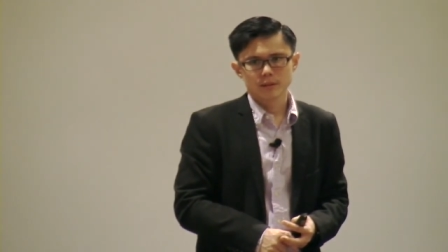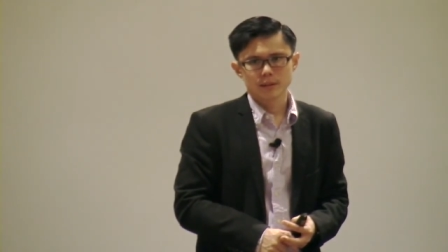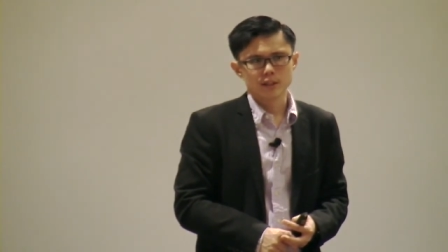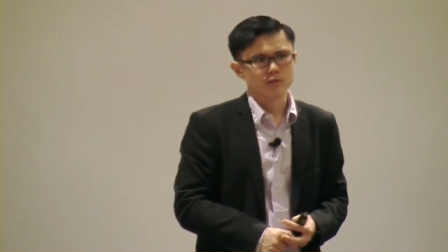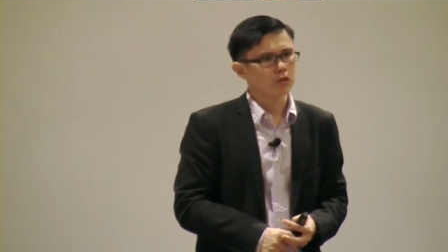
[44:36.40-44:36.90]

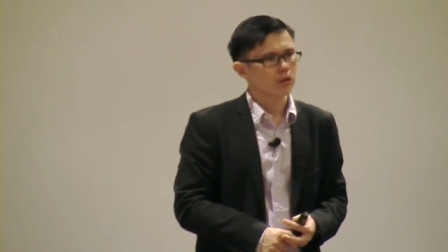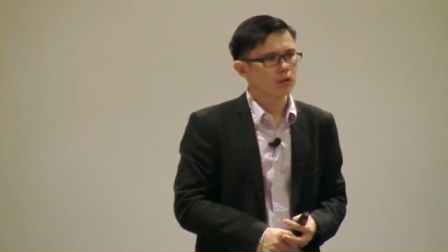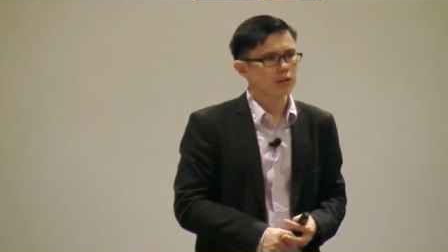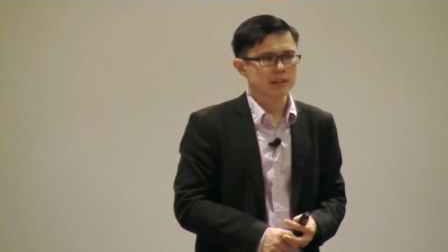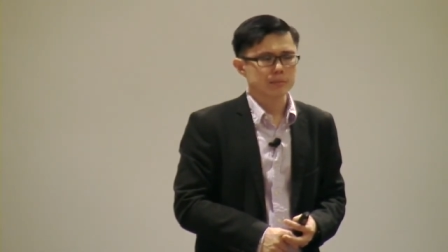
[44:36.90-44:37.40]
That's,
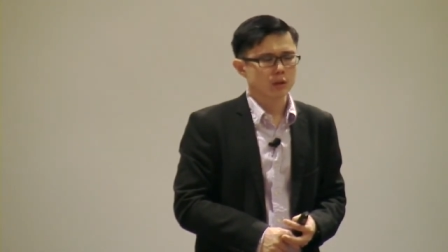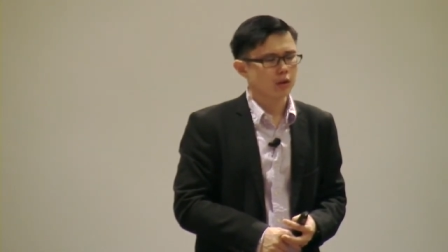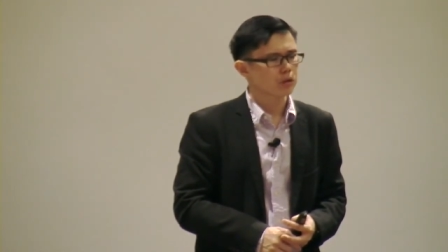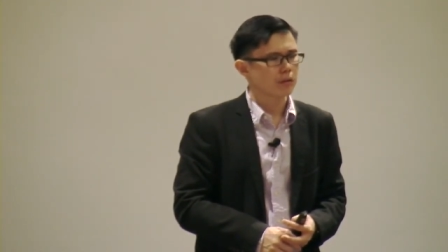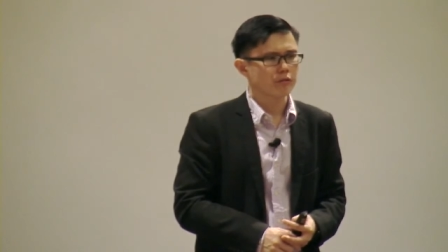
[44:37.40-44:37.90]
forgo- that's
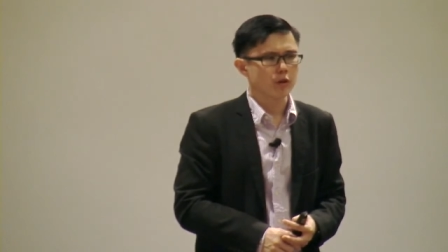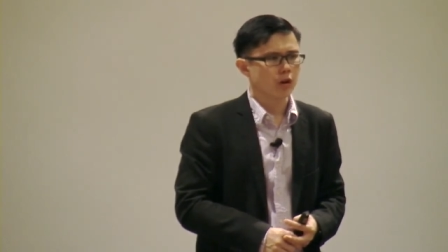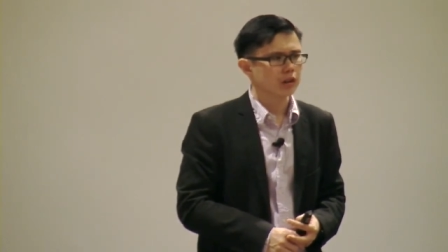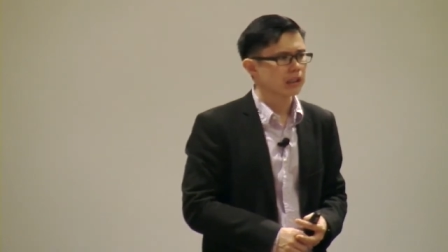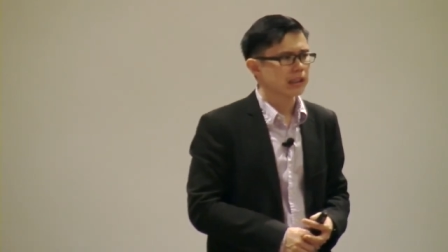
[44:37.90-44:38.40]
because you have
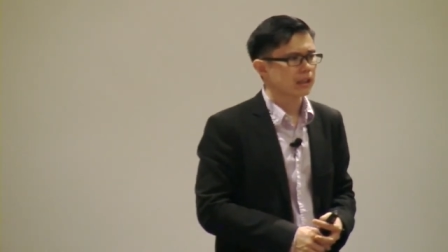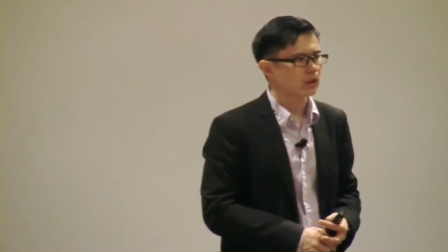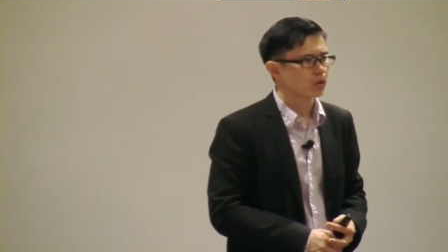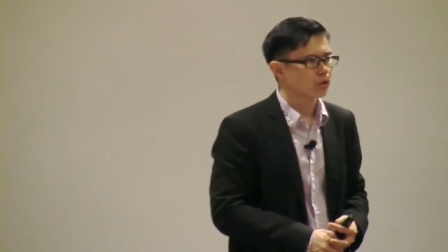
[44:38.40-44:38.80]
forgotten that